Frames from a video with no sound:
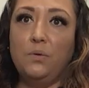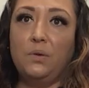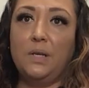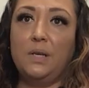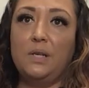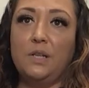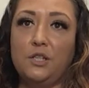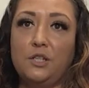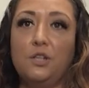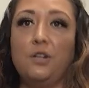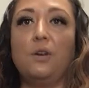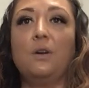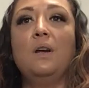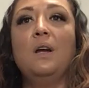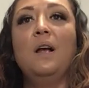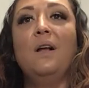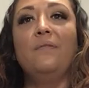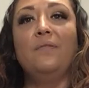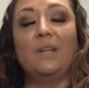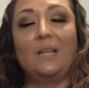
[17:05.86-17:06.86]
conditioner,
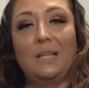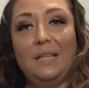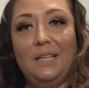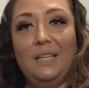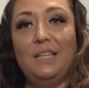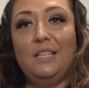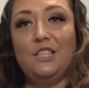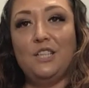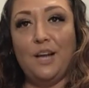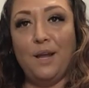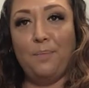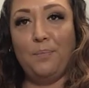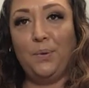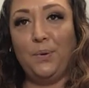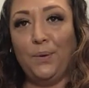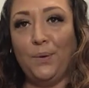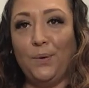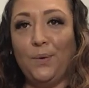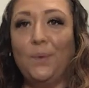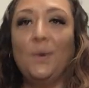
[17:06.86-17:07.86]
the clean
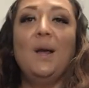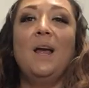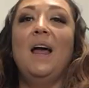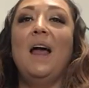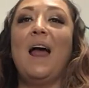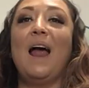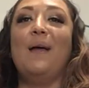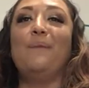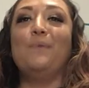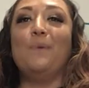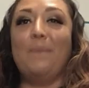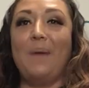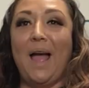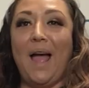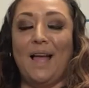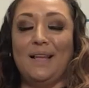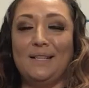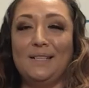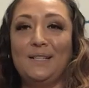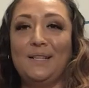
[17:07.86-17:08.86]
shampoo, and the
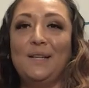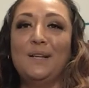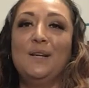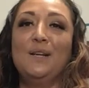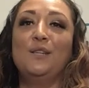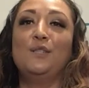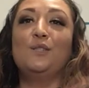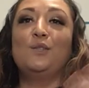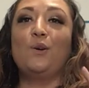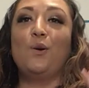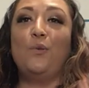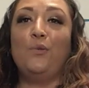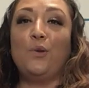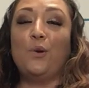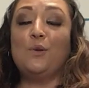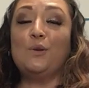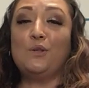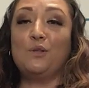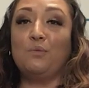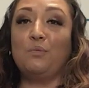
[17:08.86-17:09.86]
mask. So
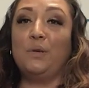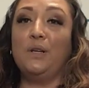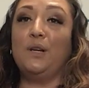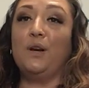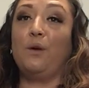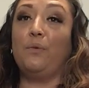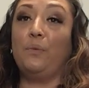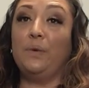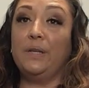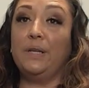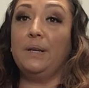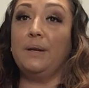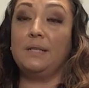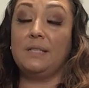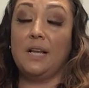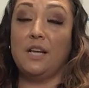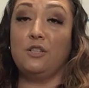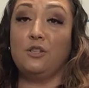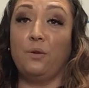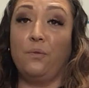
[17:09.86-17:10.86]
those 3 are really
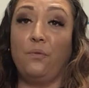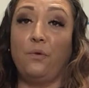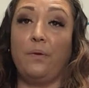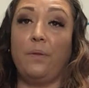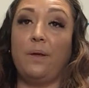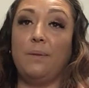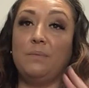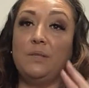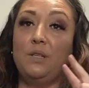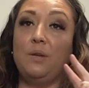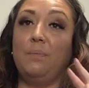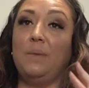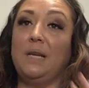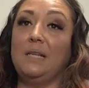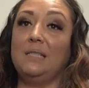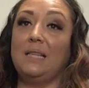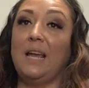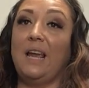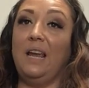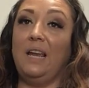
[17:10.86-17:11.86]
essential for them to
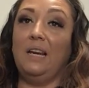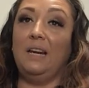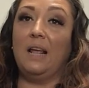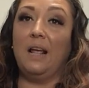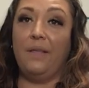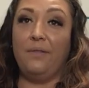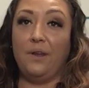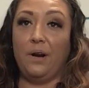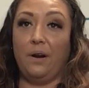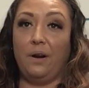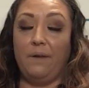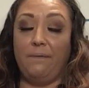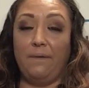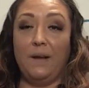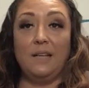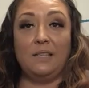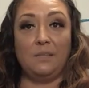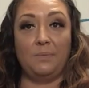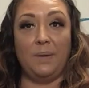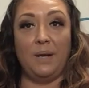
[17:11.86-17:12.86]
maintain their
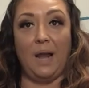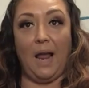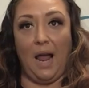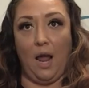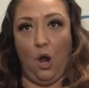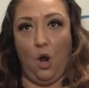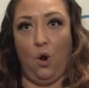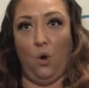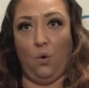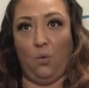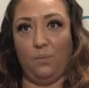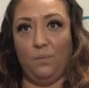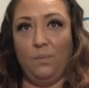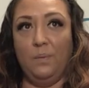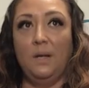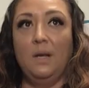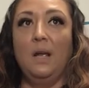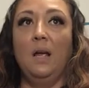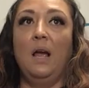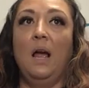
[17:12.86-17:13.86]
investment at home.
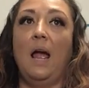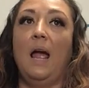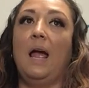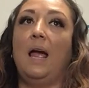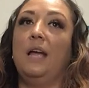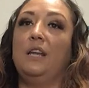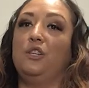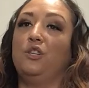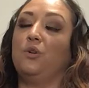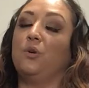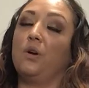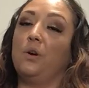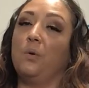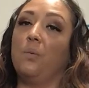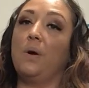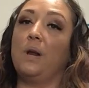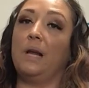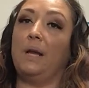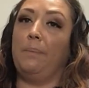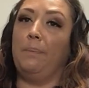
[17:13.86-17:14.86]
And you're going to
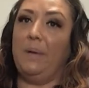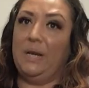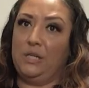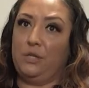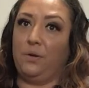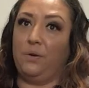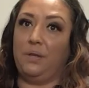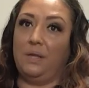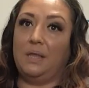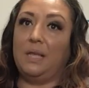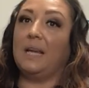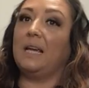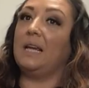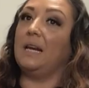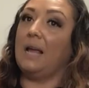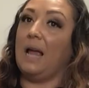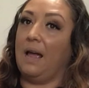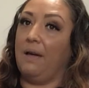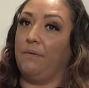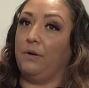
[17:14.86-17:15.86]
want to make sure that they
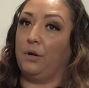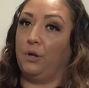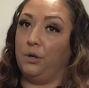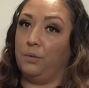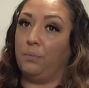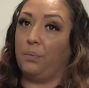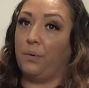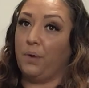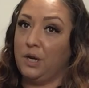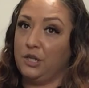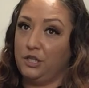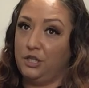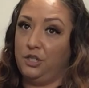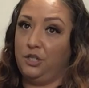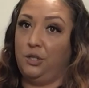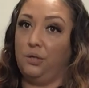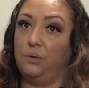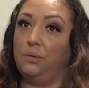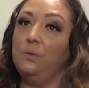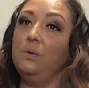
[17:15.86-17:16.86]
can have a good brush
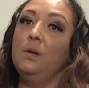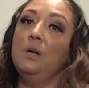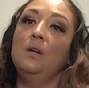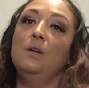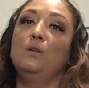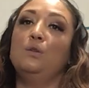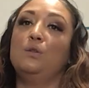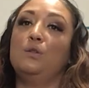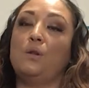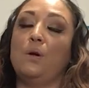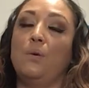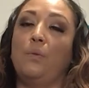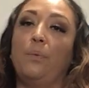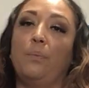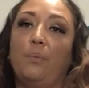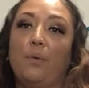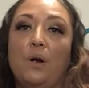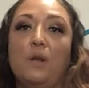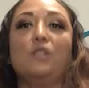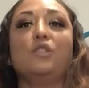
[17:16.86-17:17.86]
too. So the
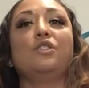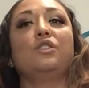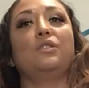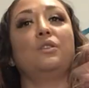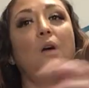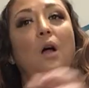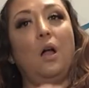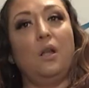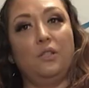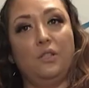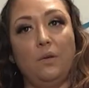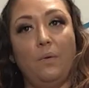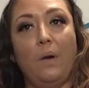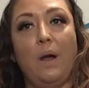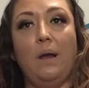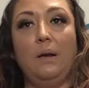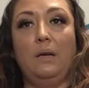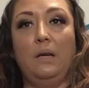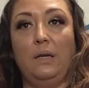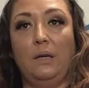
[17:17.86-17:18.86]
brush also,
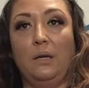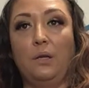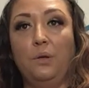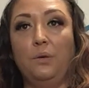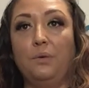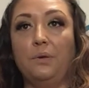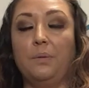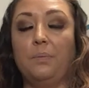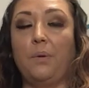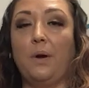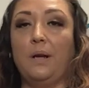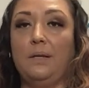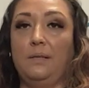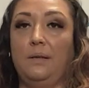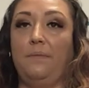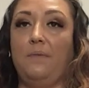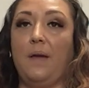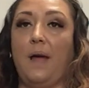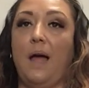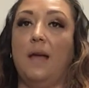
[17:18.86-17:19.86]
I include the price
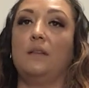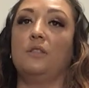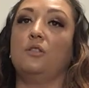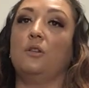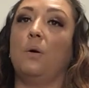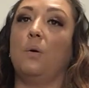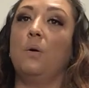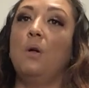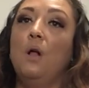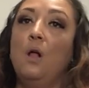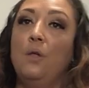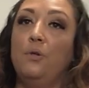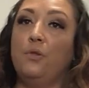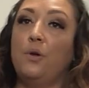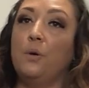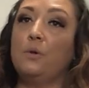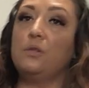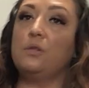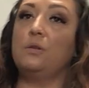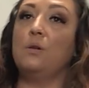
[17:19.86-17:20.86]
of that. So
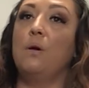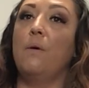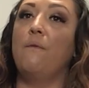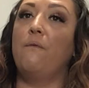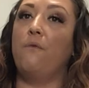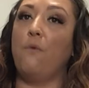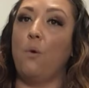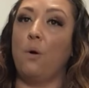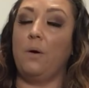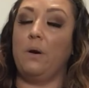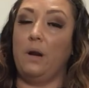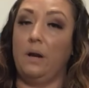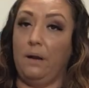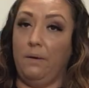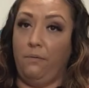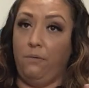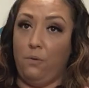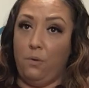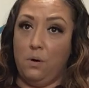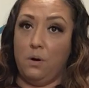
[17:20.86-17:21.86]
those four
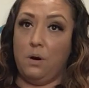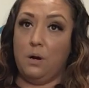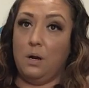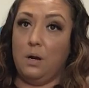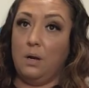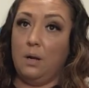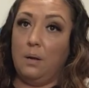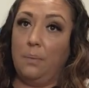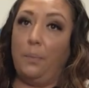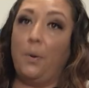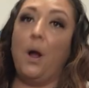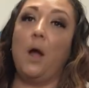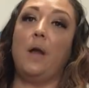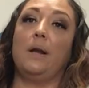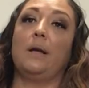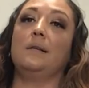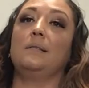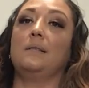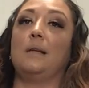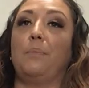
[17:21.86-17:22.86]

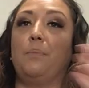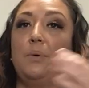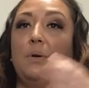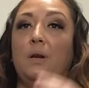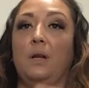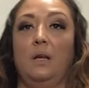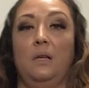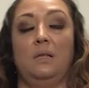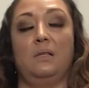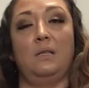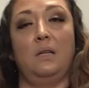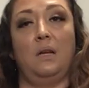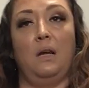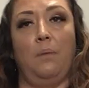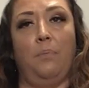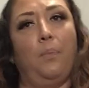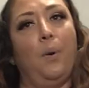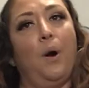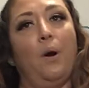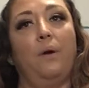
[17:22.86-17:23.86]
products I put as a
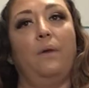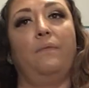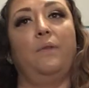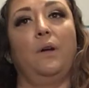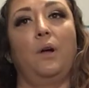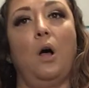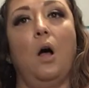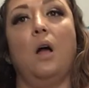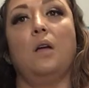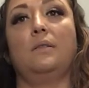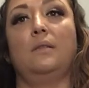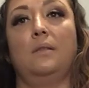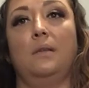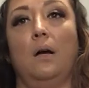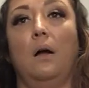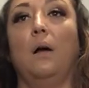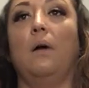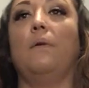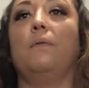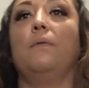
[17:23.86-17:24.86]
part of the cost
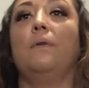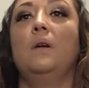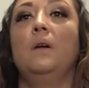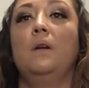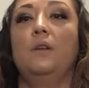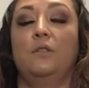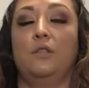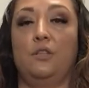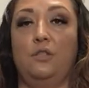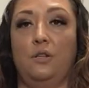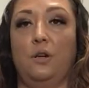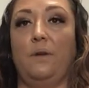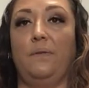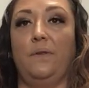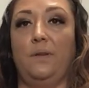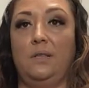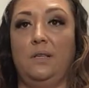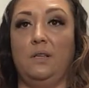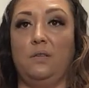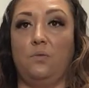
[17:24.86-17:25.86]
of the
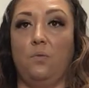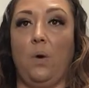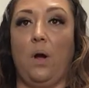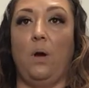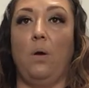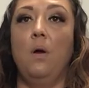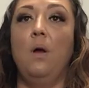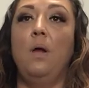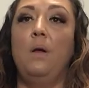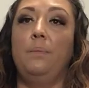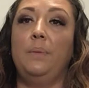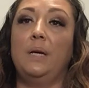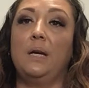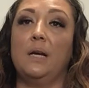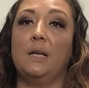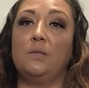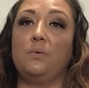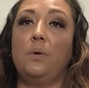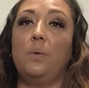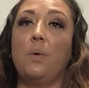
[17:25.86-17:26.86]
service as well,
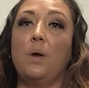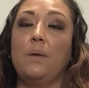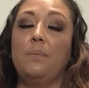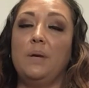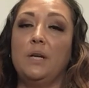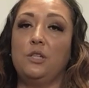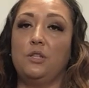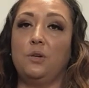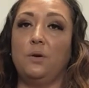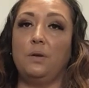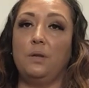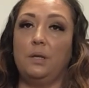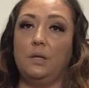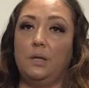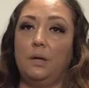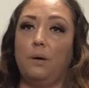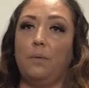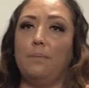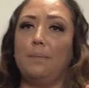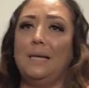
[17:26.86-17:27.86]
because we want to make sure that
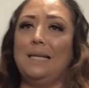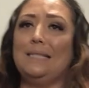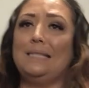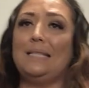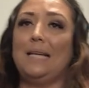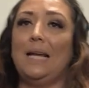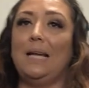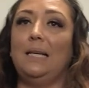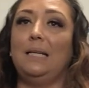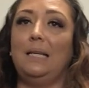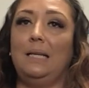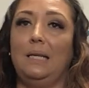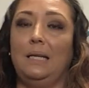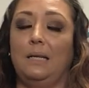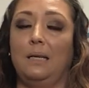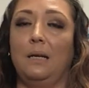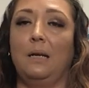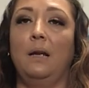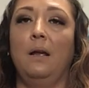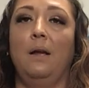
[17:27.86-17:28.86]
they're
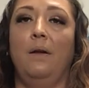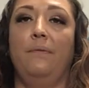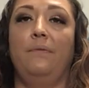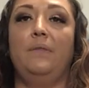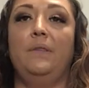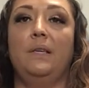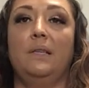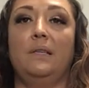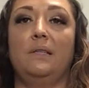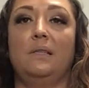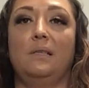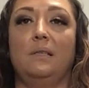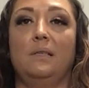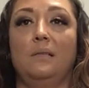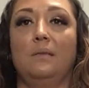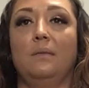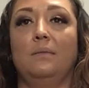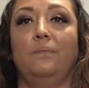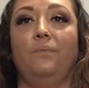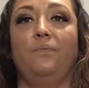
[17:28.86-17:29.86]
maintaining
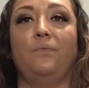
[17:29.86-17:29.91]
this